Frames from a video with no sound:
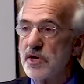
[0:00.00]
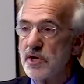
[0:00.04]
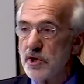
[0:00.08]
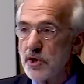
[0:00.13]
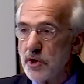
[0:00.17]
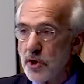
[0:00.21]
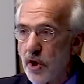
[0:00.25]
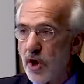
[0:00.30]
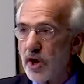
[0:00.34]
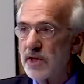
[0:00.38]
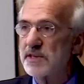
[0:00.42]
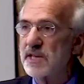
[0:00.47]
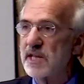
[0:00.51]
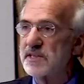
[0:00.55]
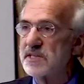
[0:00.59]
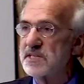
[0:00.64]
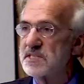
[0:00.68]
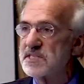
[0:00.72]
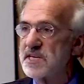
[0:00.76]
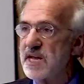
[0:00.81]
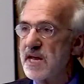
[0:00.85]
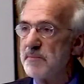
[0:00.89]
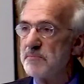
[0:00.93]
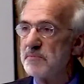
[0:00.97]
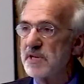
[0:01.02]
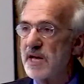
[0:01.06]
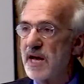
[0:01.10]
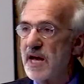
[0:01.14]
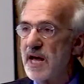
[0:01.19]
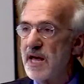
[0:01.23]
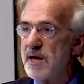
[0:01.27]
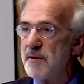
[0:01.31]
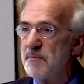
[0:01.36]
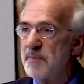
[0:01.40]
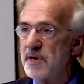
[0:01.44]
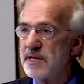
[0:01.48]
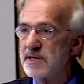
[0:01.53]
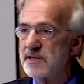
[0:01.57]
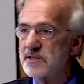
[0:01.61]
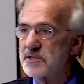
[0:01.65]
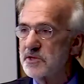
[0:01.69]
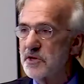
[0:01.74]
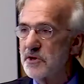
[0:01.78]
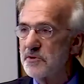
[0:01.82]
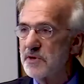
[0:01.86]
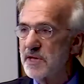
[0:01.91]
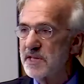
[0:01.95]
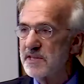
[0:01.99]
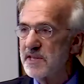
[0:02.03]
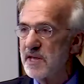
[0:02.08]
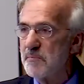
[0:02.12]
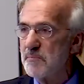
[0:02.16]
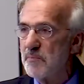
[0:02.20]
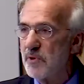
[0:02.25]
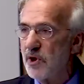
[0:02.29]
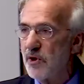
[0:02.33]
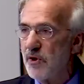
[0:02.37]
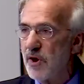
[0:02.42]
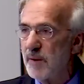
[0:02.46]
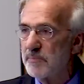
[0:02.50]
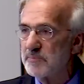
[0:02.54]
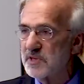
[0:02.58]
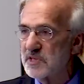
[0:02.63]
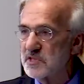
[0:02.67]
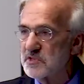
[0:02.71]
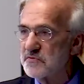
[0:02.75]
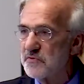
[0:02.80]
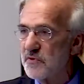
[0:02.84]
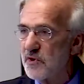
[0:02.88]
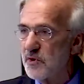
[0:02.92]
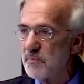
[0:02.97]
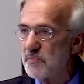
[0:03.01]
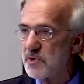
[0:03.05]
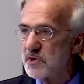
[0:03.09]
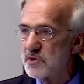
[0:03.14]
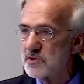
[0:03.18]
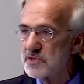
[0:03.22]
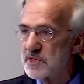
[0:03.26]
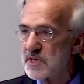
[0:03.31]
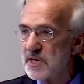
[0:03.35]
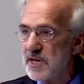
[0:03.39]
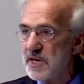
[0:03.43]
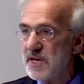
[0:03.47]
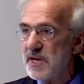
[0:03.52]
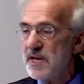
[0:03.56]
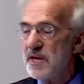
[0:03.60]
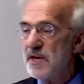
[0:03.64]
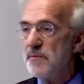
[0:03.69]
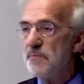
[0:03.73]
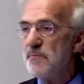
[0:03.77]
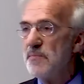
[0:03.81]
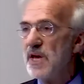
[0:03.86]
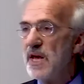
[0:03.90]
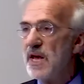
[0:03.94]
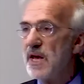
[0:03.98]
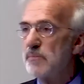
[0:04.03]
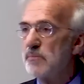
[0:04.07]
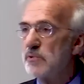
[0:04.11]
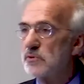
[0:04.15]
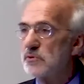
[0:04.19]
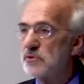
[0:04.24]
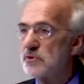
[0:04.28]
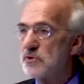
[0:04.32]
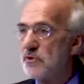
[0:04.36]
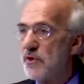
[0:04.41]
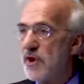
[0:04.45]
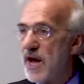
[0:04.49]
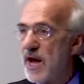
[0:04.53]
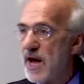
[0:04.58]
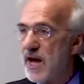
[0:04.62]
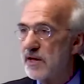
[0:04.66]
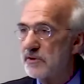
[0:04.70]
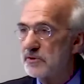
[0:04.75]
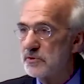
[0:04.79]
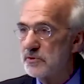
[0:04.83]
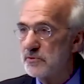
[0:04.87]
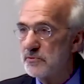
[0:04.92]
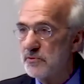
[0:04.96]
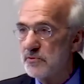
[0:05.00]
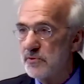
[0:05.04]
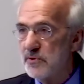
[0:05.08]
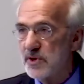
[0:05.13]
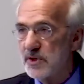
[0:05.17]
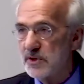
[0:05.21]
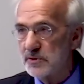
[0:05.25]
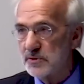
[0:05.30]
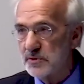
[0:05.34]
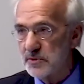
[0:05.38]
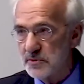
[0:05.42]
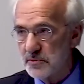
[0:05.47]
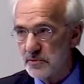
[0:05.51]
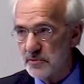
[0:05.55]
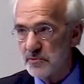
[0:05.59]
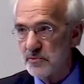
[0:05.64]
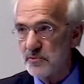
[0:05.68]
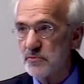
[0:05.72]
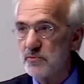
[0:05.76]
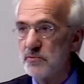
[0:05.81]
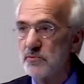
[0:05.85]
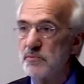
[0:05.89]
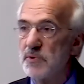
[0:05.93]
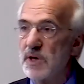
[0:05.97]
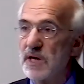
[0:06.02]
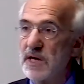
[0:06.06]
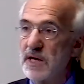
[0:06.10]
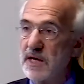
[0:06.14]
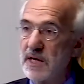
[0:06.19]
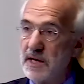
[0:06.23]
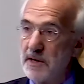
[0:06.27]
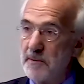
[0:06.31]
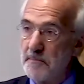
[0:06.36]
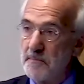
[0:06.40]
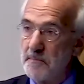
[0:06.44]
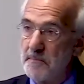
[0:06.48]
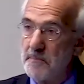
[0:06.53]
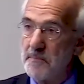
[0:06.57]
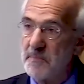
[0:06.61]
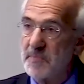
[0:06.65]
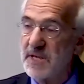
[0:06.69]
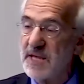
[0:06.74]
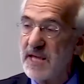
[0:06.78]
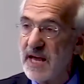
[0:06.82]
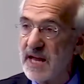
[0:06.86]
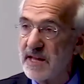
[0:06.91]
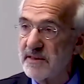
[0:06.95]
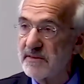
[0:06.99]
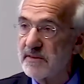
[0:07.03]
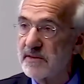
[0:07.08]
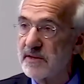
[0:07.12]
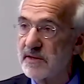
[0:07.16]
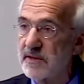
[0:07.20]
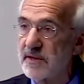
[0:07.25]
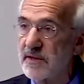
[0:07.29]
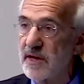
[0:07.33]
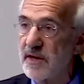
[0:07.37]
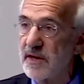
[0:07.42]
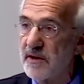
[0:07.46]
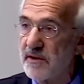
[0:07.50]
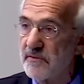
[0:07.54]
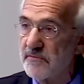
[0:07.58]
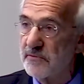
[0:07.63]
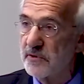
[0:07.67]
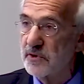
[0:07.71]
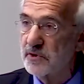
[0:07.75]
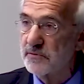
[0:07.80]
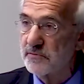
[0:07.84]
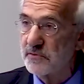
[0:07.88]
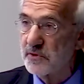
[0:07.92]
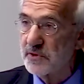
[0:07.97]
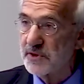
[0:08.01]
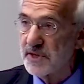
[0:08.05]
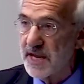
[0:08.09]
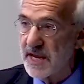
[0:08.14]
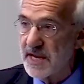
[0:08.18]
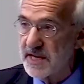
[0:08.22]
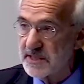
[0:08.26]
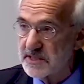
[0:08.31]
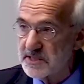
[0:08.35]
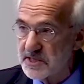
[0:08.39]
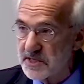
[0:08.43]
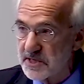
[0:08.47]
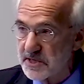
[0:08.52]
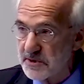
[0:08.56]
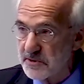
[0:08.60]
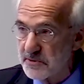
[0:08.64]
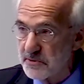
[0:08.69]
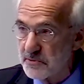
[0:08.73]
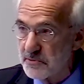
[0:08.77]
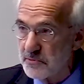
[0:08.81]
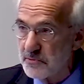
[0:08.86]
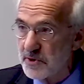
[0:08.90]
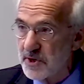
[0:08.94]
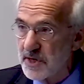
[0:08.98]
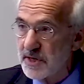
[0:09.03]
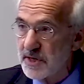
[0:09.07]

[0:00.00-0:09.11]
not at the same time so that they blow up transformers, be able to have to get photovoltaics to